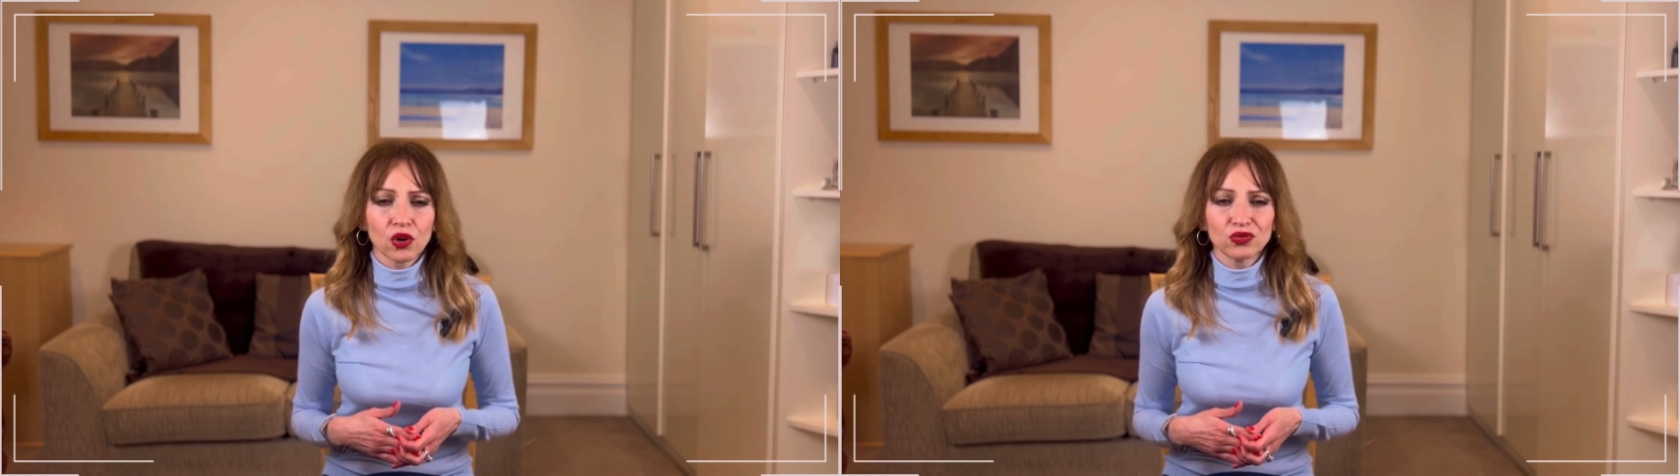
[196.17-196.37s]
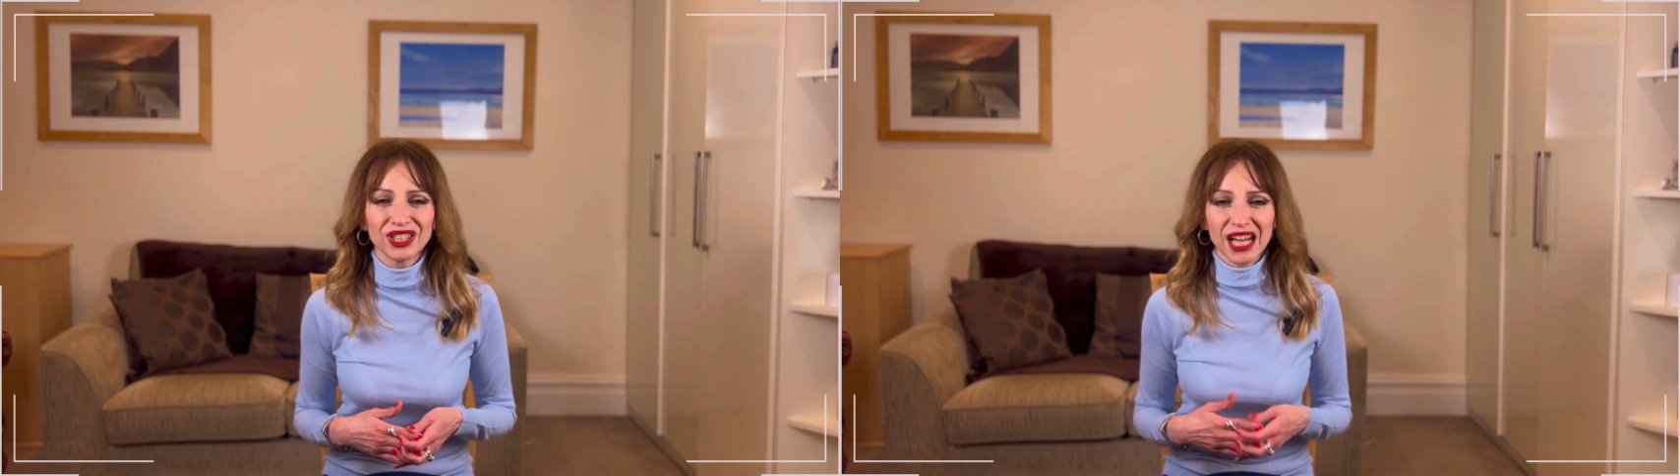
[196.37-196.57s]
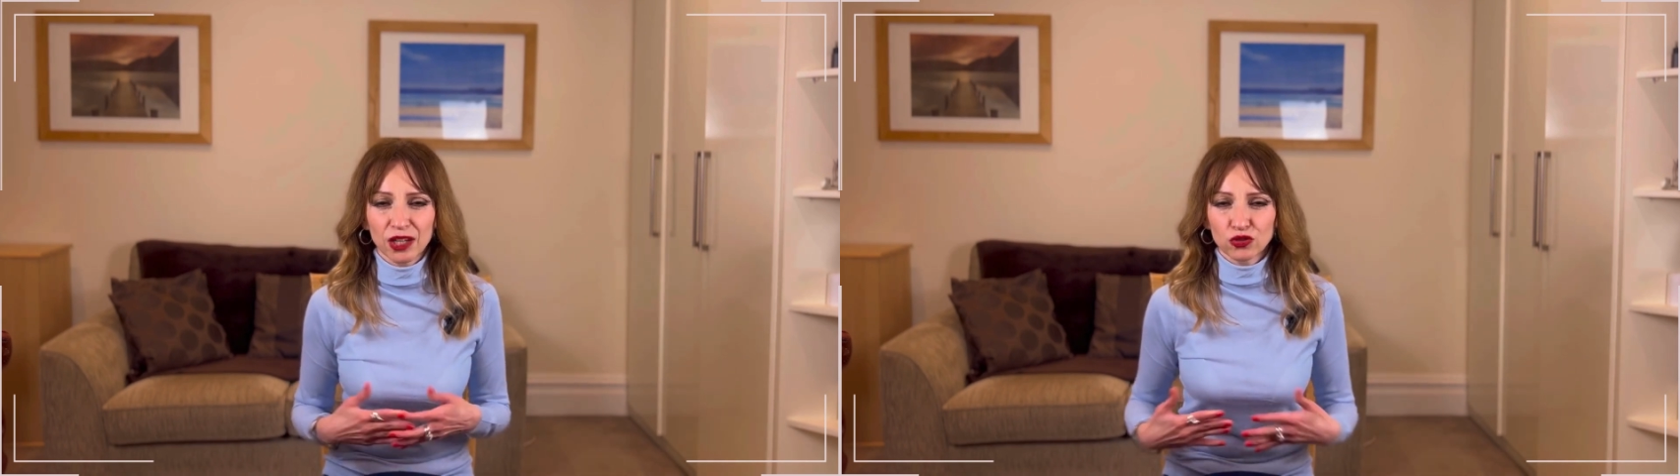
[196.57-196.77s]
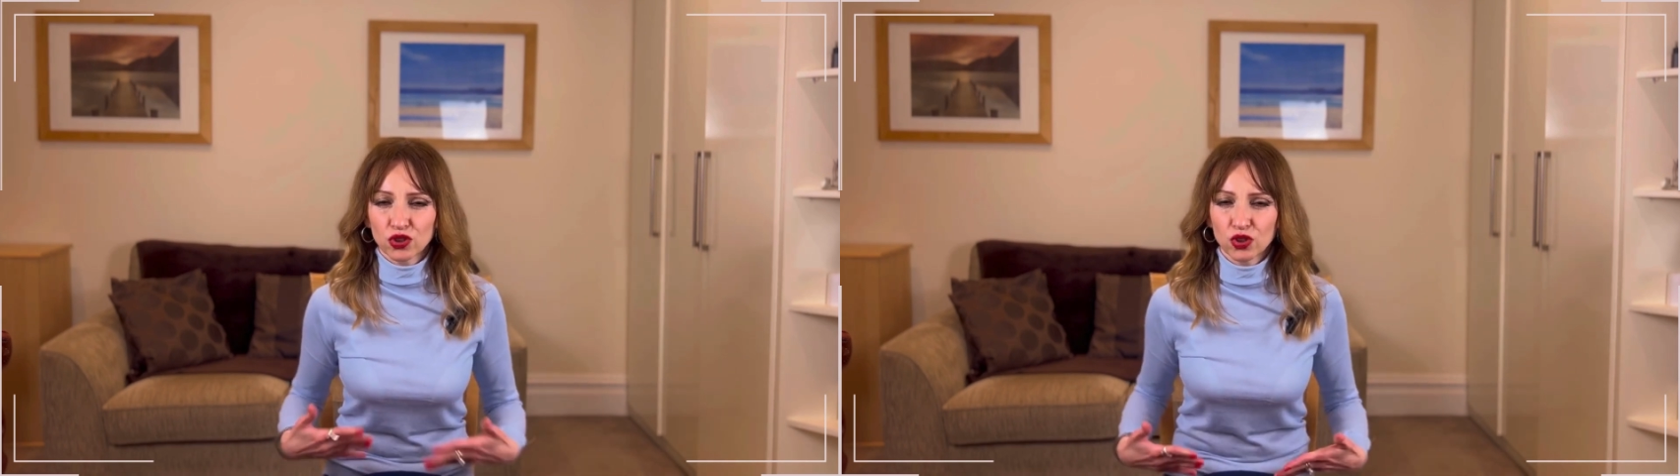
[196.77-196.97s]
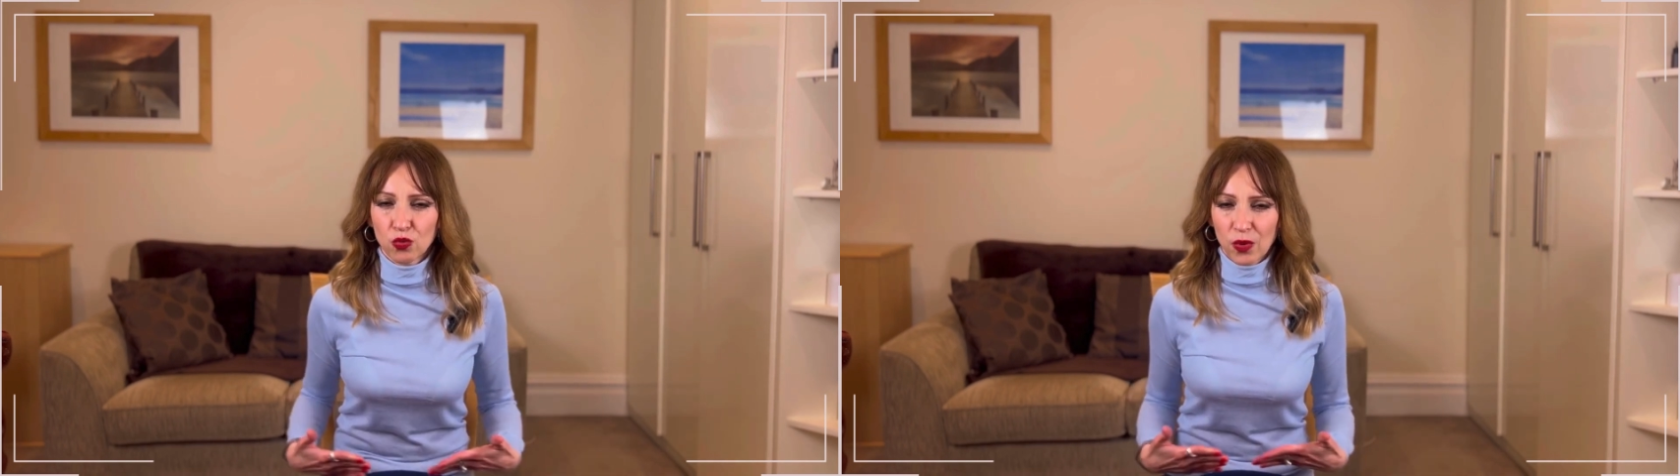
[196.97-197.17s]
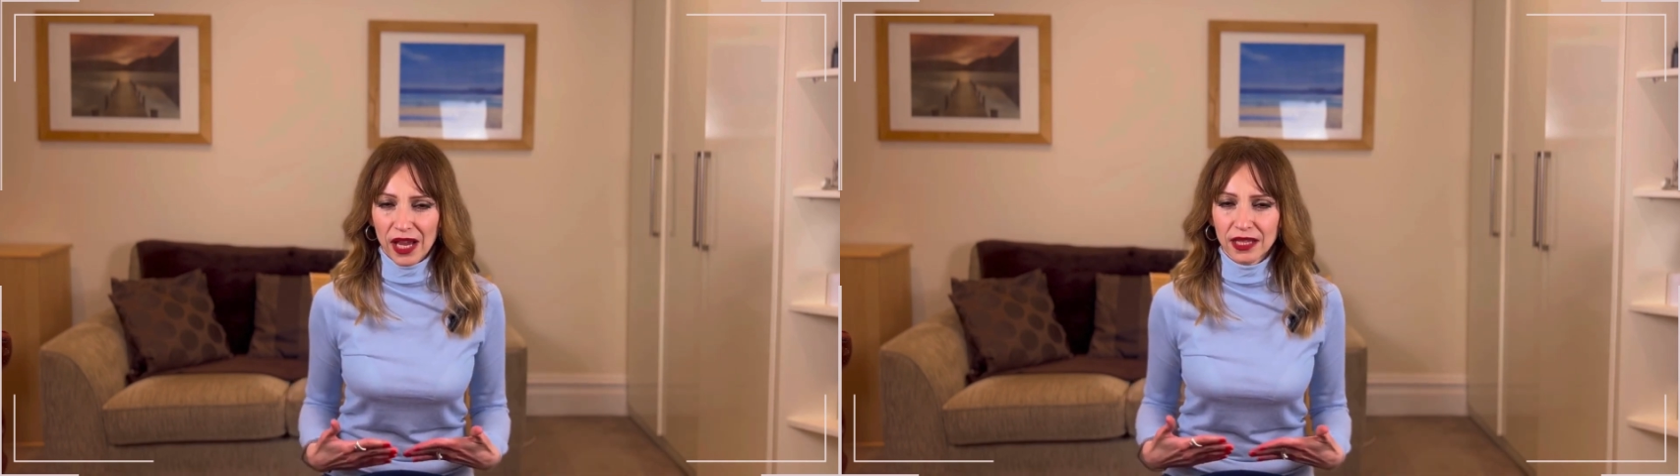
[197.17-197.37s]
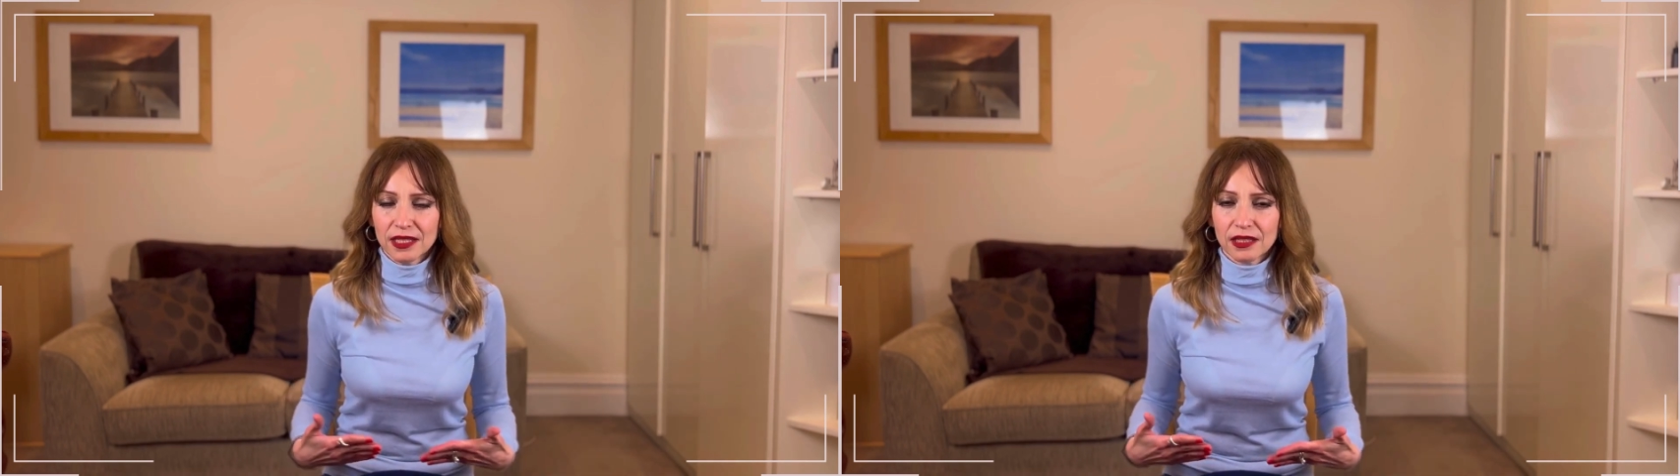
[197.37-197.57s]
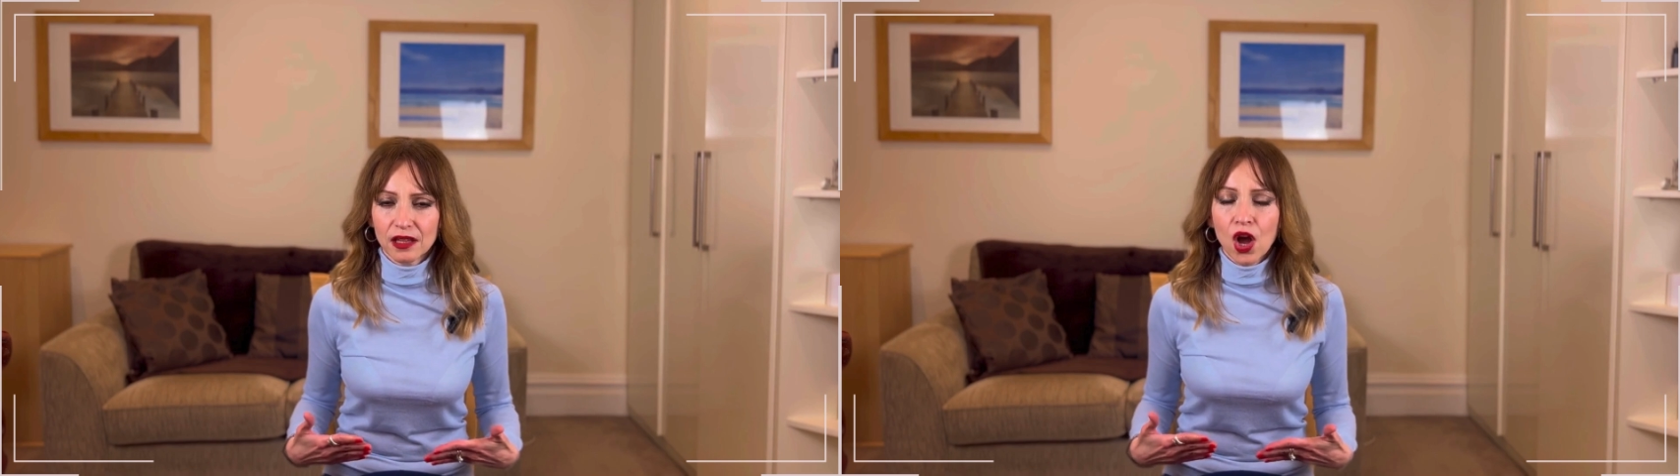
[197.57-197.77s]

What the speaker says: go down to your waist